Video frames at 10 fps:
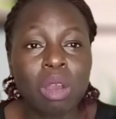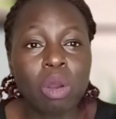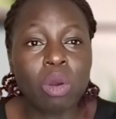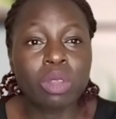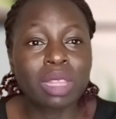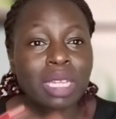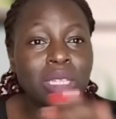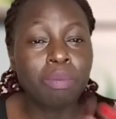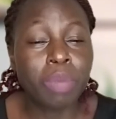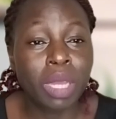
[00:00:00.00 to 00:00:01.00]
or
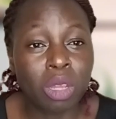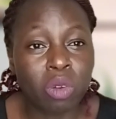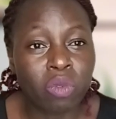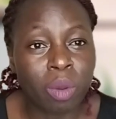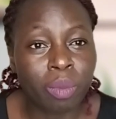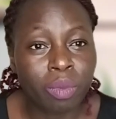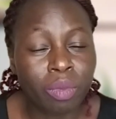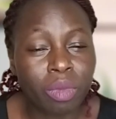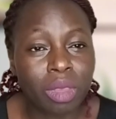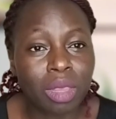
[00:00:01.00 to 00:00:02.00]
30 billion from
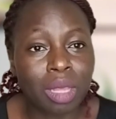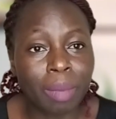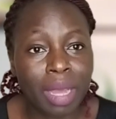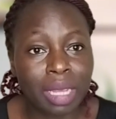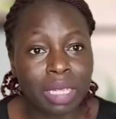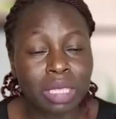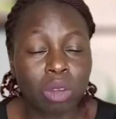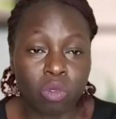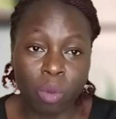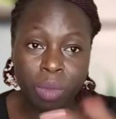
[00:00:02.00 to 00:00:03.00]
the market
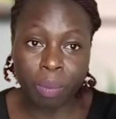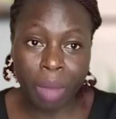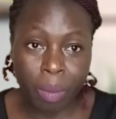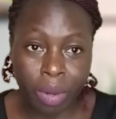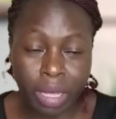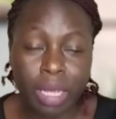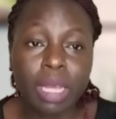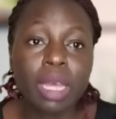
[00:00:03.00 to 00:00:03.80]
or from the public,